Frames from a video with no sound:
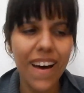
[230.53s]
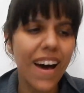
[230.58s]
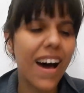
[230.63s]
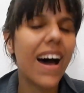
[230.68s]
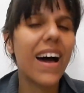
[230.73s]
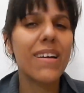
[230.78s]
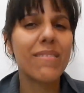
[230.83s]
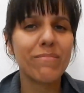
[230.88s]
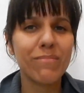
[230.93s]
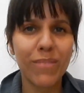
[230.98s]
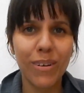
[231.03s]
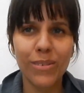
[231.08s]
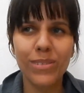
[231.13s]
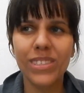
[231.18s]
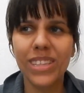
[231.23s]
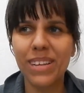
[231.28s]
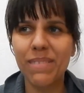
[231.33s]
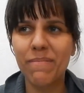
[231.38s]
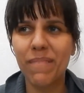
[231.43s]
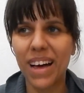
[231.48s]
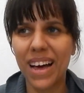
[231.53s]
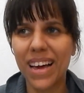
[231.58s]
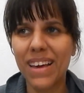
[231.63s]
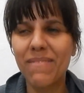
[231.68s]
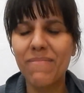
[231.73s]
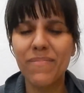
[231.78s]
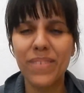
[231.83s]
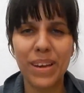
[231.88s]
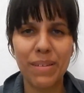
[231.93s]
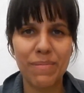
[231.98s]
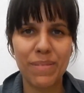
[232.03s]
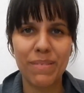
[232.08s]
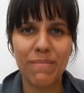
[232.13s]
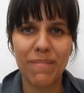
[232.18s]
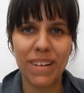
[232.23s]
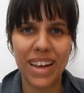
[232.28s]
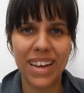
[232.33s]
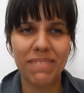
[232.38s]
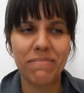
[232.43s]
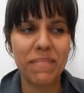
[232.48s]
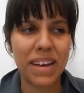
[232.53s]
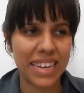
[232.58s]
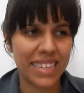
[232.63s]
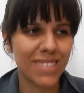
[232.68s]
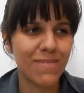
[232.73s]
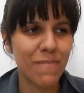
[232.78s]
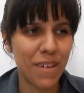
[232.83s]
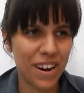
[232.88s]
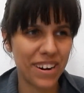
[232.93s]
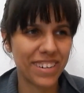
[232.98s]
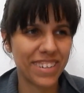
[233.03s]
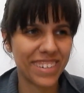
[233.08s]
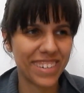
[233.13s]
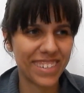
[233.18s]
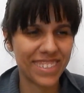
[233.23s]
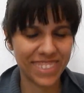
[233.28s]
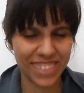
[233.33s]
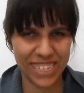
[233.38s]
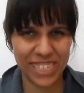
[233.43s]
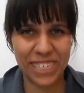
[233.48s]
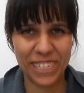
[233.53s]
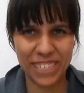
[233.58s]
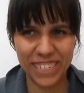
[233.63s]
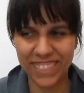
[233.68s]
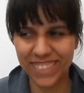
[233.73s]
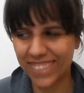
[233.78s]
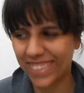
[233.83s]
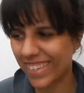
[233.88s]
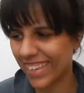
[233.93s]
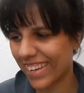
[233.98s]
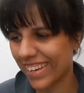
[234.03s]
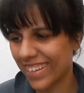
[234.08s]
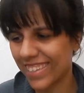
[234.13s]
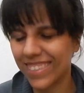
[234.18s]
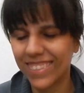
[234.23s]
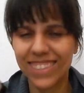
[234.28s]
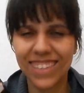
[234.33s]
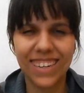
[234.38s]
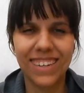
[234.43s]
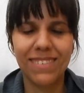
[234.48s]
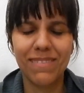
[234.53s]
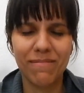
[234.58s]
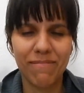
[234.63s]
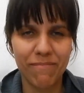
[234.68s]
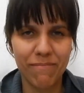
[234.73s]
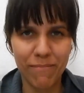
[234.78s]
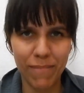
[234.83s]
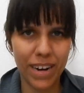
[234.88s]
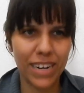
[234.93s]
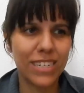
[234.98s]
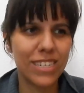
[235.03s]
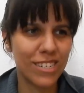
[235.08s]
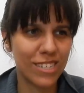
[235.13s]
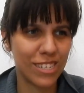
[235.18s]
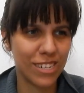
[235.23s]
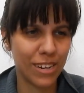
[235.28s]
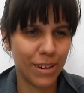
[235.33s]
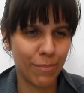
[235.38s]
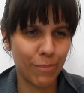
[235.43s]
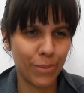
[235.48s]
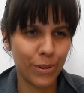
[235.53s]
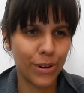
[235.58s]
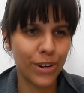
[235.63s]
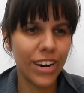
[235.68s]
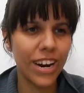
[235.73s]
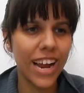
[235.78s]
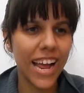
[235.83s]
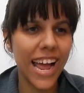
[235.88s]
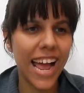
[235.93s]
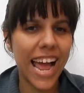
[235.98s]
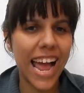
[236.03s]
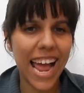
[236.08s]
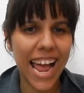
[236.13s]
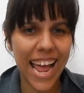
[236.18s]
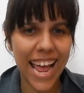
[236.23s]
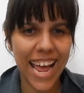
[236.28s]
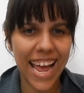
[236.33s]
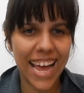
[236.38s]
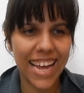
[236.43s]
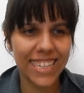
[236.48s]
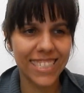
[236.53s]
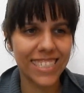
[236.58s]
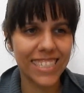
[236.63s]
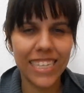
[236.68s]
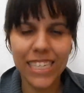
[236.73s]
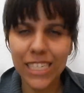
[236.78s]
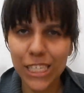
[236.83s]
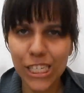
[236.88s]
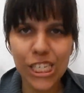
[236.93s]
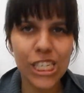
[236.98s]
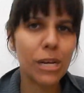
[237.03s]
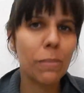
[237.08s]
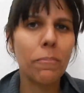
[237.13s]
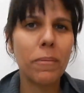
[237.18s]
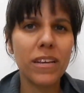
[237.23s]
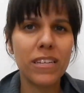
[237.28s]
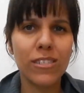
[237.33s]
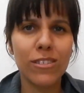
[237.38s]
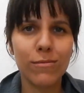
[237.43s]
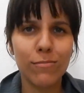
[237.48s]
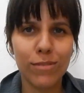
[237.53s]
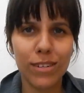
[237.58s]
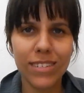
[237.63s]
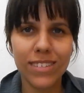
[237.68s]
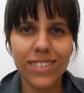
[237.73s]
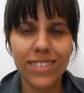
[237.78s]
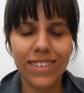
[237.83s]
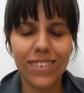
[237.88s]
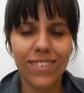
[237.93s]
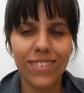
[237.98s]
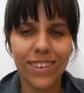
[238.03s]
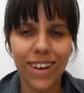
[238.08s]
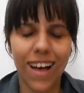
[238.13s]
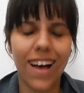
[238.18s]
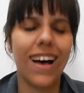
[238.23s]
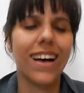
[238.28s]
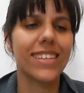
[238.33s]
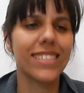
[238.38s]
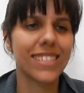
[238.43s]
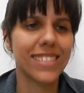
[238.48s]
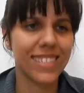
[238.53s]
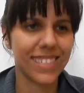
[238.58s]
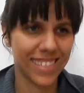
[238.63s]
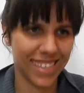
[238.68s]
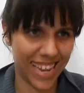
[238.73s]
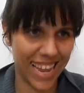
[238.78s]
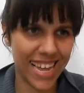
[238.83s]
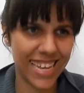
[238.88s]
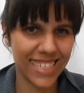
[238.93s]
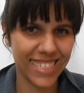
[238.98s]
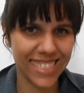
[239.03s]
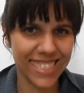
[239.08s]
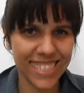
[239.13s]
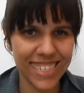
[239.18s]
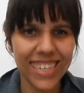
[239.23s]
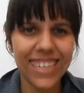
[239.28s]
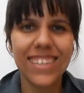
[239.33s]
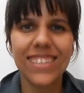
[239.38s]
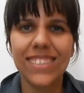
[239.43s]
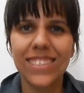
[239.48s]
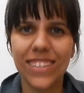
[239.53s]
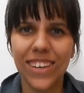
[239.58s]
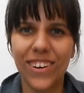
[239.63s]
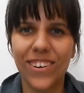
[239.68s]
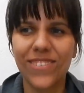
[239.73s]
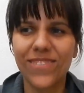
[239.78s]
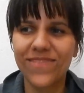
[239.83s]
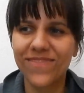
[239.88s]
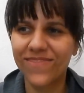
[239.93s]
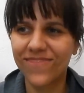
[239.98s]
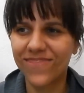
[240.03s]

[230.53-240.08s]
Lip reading: I mostly buy paperback mass market editions because they're much cheaper and the shipping to Brazil costs less, so